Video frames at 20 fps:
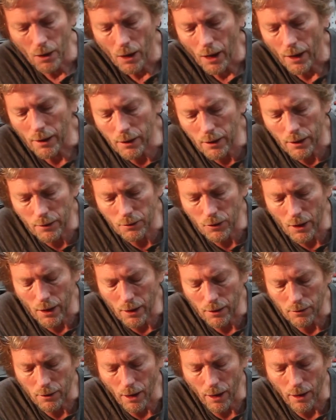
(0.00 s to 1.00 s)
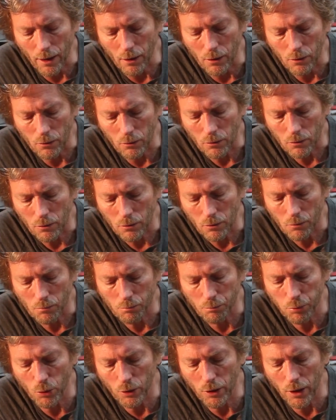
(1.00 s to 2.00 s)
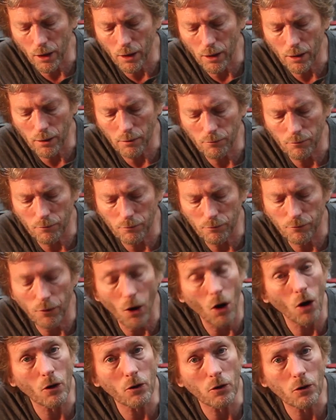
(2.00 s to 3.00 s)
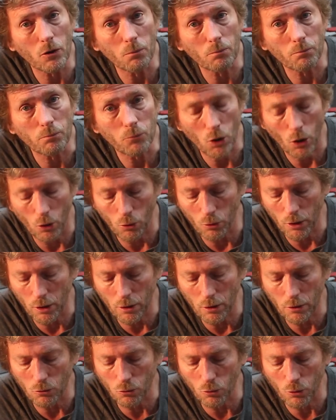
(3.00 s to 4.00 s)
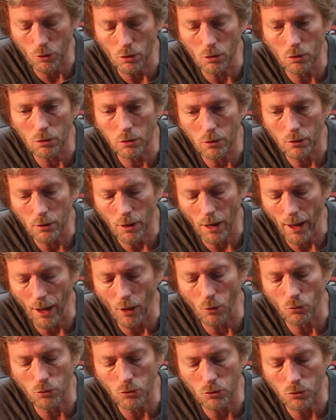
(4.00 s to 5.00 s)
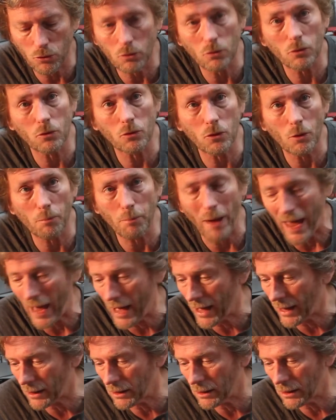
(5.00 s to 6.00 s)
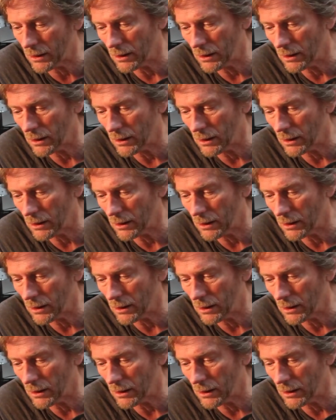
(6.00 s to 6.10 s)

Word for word: I cut that down, put a volume tone in it, drilled out the back,